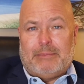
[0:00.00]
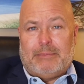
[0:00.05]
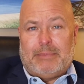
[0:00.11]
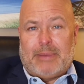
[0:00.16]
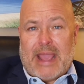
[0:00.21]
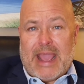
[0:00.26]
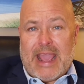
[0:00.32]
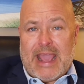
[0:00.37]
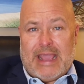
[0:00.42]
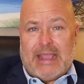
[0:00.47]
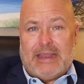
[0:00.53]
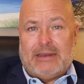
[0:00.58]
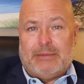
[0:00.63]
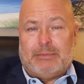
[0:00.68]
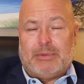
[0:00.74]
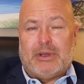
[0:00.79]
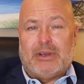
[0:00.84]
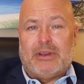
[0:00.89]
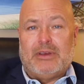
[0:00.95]
pay to
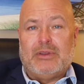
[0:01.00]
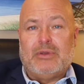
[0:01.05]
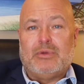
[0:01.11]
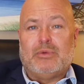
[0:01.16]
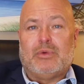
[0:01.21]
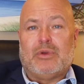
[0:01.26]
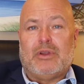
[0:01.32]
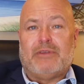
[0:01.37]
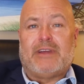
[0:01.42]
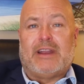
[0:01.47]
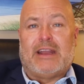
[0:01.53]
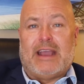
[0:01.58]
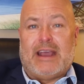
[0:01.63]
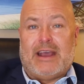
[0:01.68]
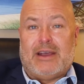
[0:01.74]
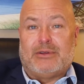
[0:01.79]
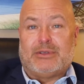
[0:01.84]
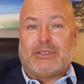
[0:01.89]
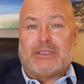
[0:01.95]
put a new roof on a
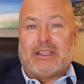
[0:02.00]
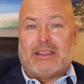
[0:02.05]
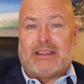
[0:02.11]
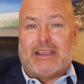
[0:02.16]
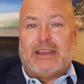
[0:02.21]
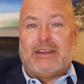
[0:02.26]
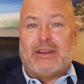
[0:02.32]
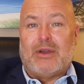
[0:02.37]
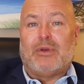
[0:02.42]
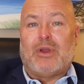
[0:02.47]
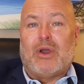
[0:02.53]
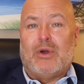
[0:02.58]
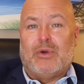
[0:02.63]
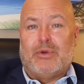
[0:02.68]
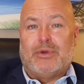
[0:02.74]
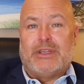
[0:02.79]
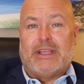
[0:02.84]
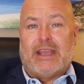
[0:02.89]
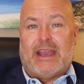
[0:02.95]
house that they don't
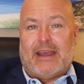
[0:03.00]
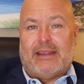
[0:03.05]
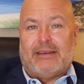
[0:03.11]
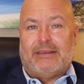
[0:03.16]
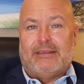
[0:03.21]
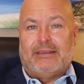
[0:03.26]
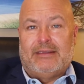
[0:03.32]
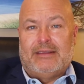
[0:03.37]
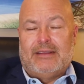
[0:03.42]
own yet.